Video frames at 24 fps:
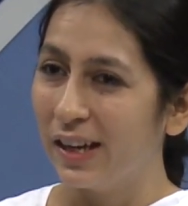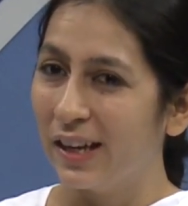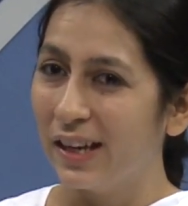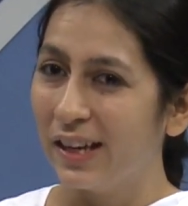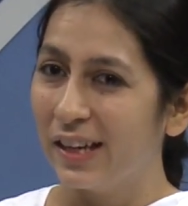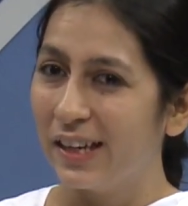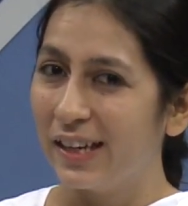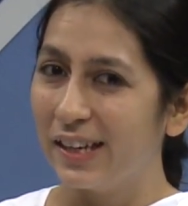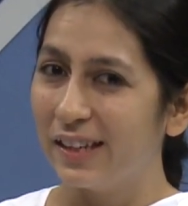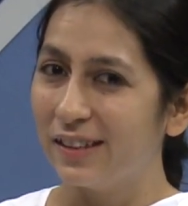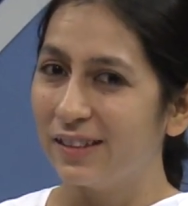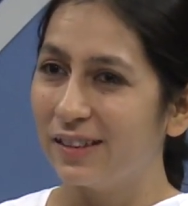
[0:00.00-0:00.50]

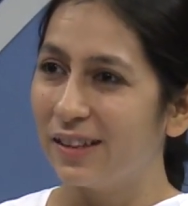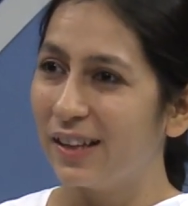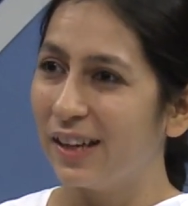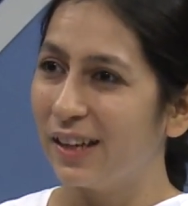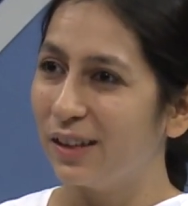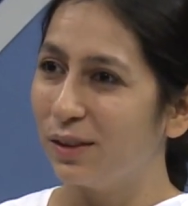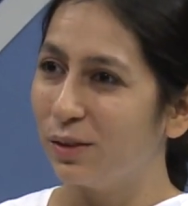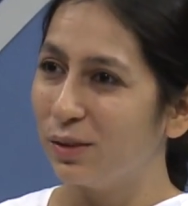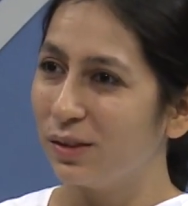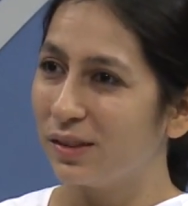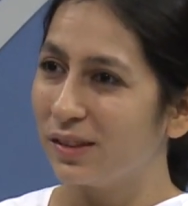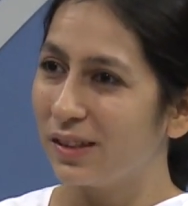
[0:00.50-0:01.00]
It's
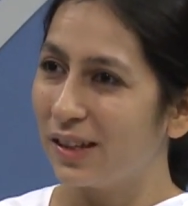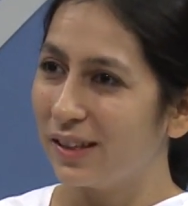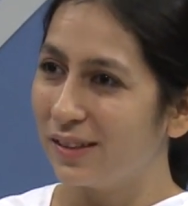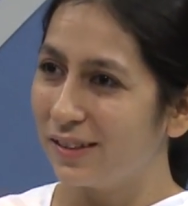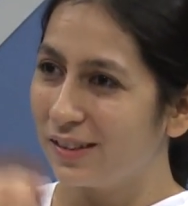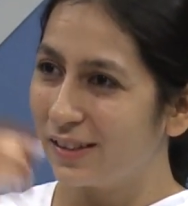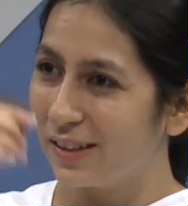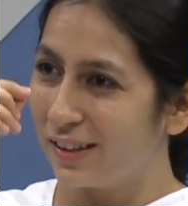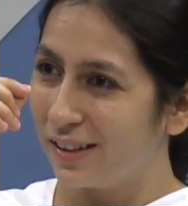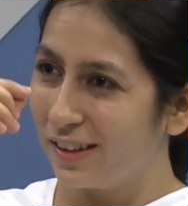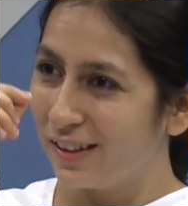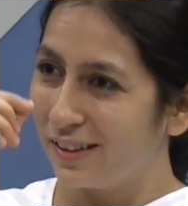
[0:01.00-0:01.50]
like you start
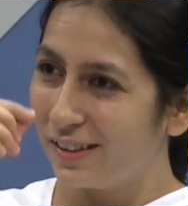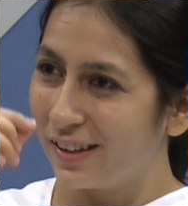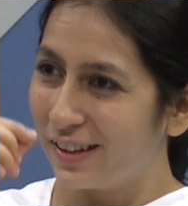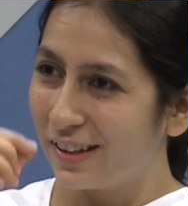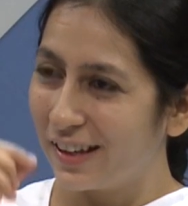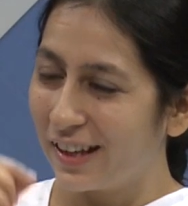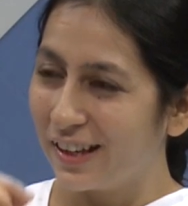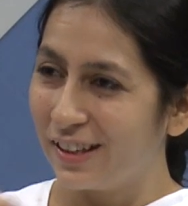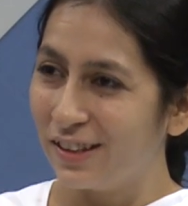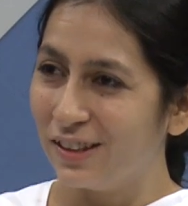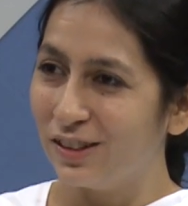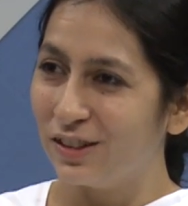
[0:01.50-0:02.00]
sending that
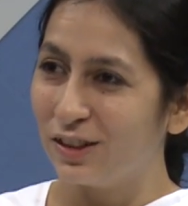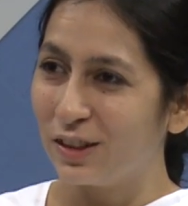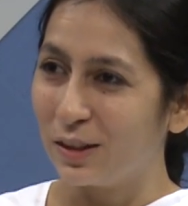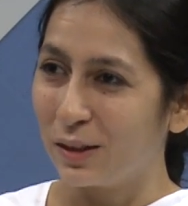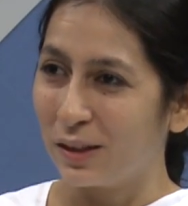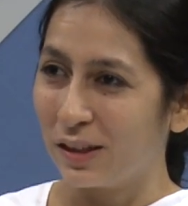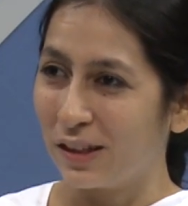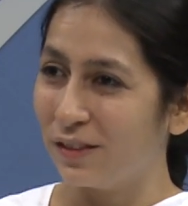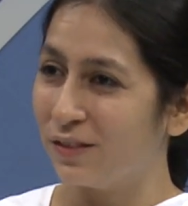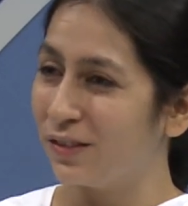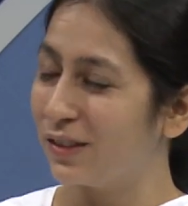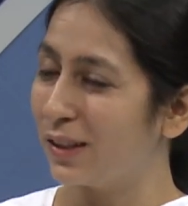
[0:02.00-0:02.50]

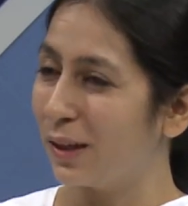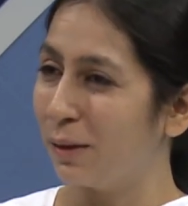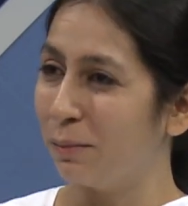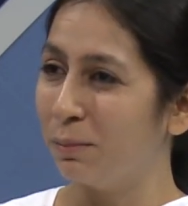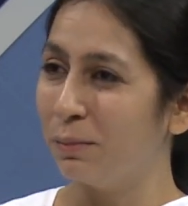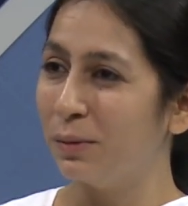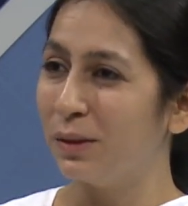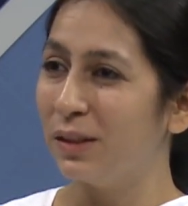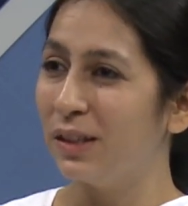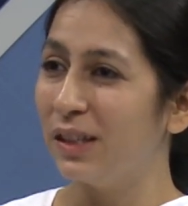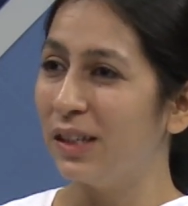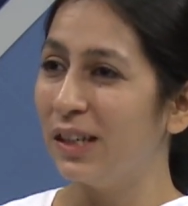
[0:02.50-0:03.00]
energy. If
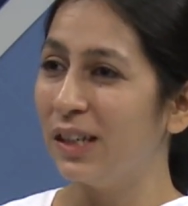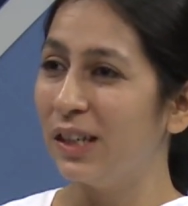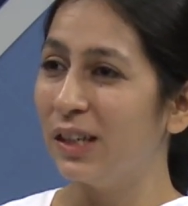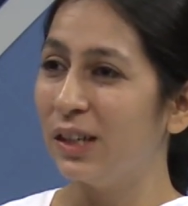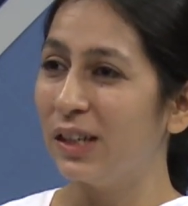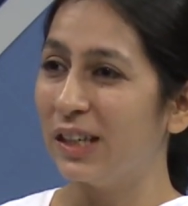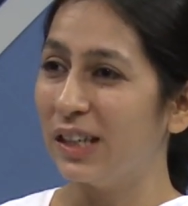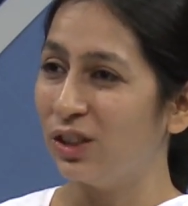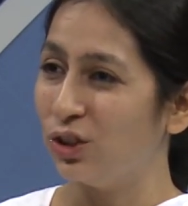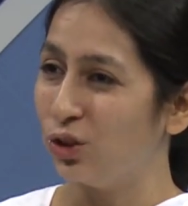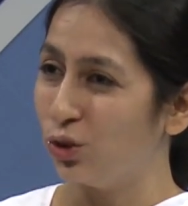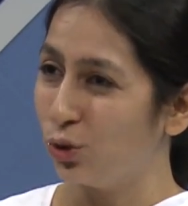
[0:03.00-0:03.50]
somebody
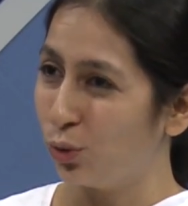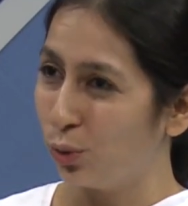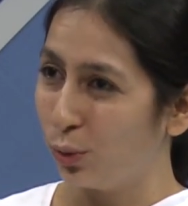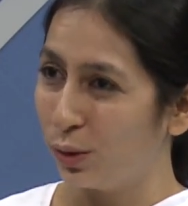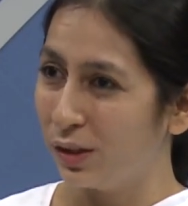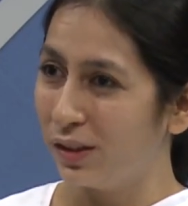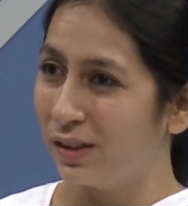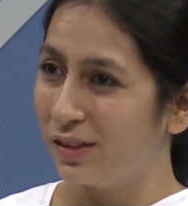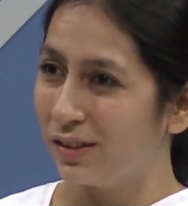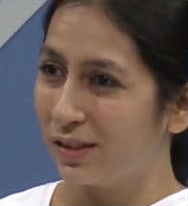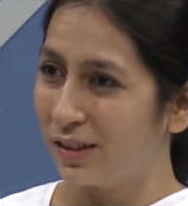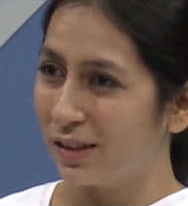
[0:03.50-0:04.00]

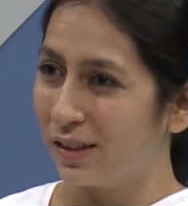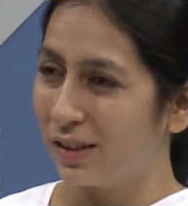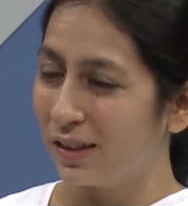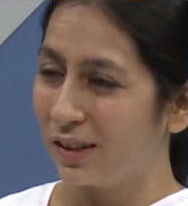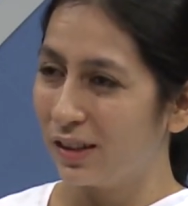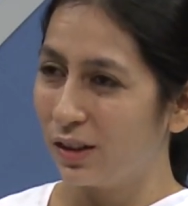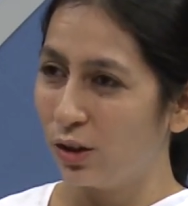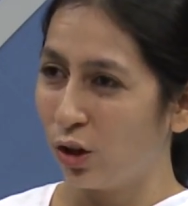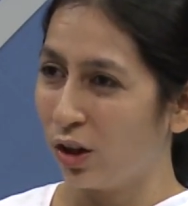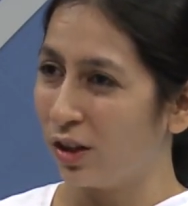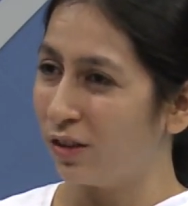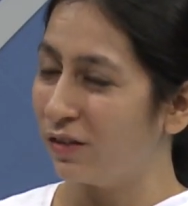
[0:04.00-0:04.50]
enjoys
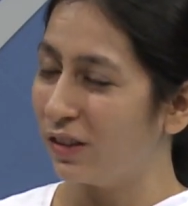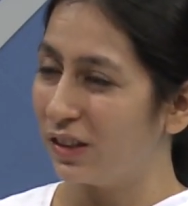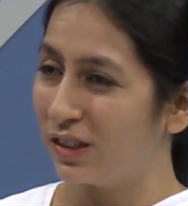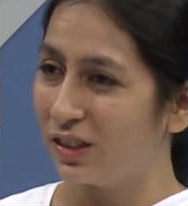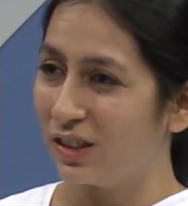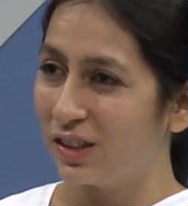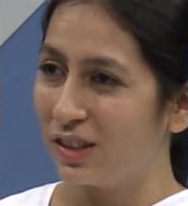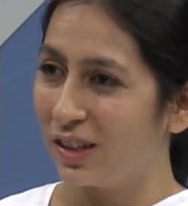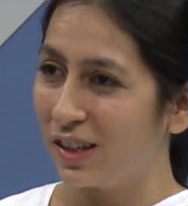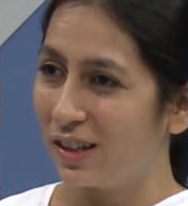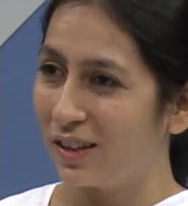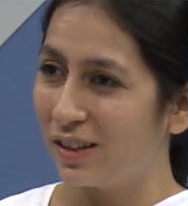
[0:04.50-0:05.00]

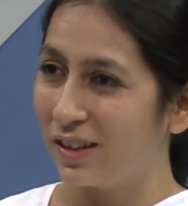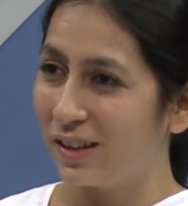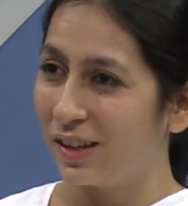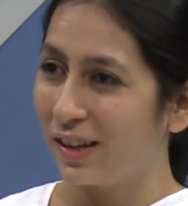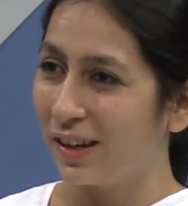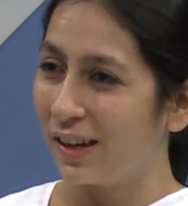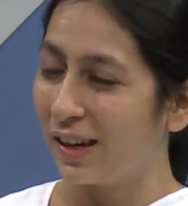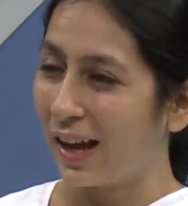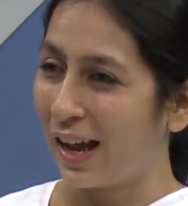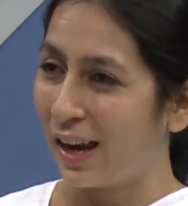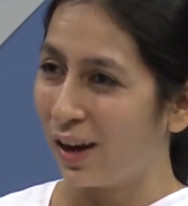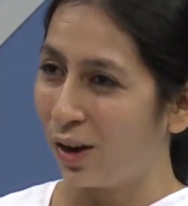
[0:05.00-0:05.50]
non-vegetarian
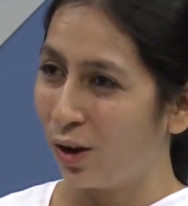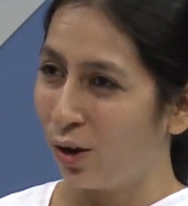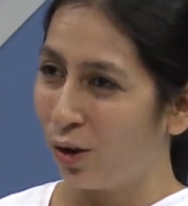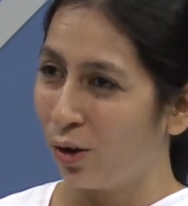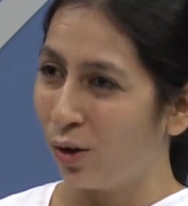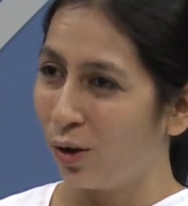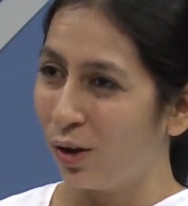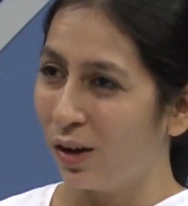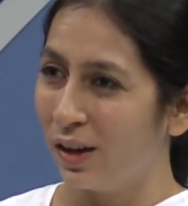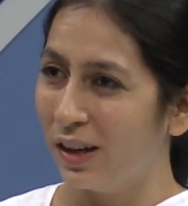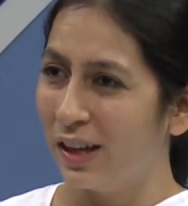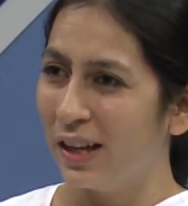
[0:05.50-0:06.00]
and
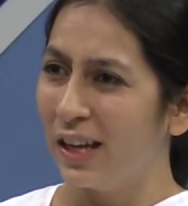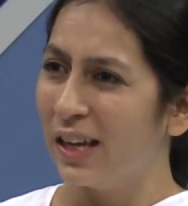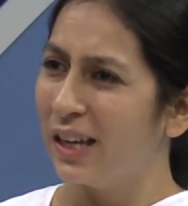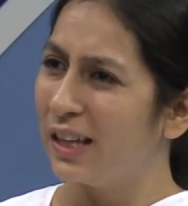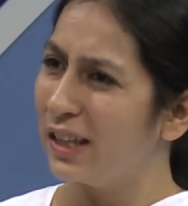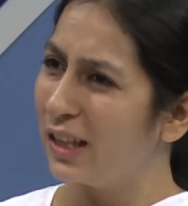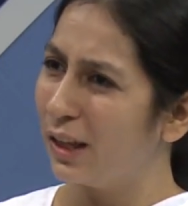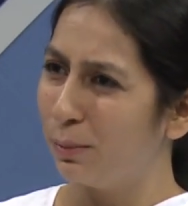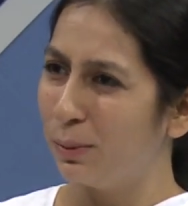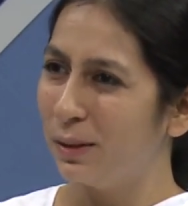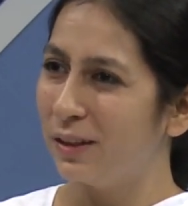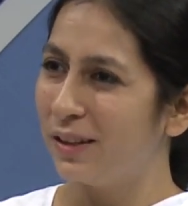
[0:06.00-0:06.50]
alcohol,
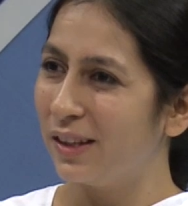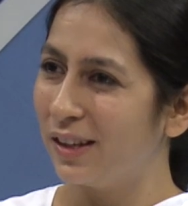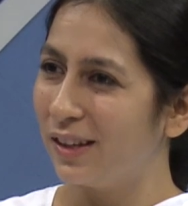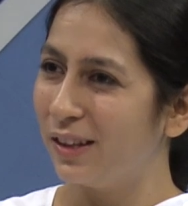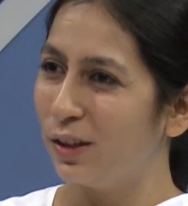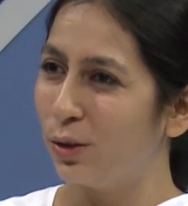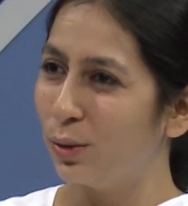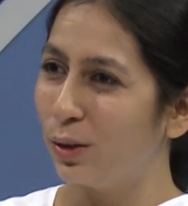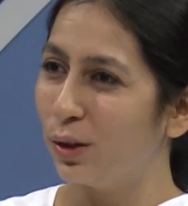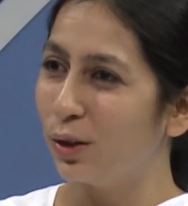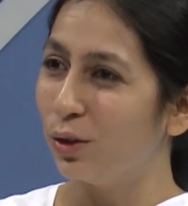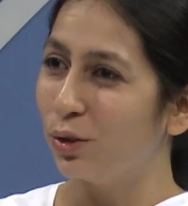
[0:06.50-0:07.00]
they will
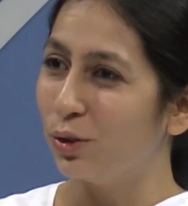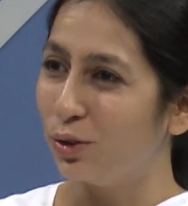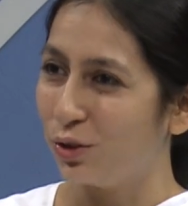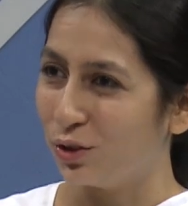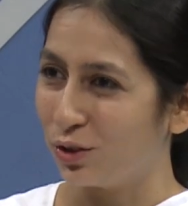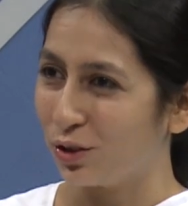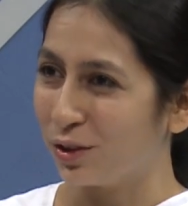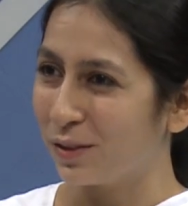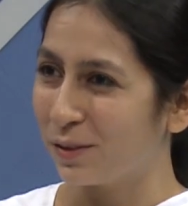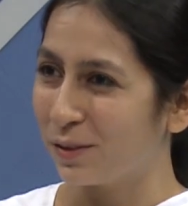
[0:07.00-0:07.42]
think you are good.